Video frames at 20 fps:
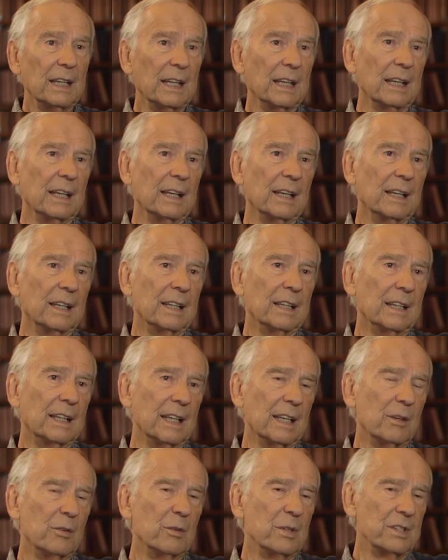Uh,
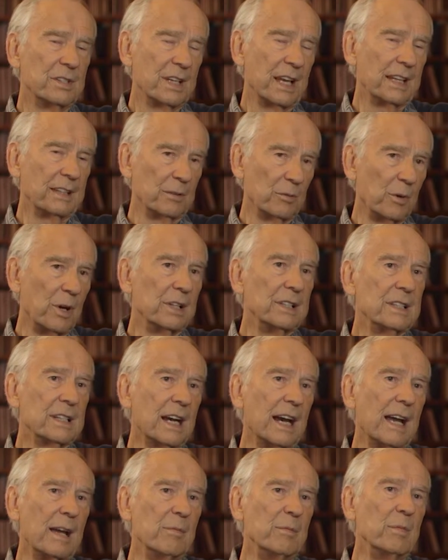he was at one
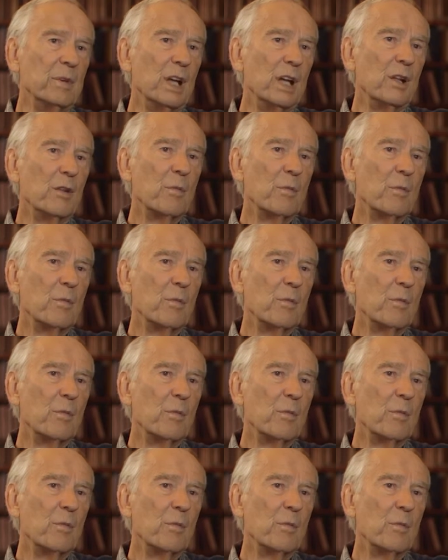time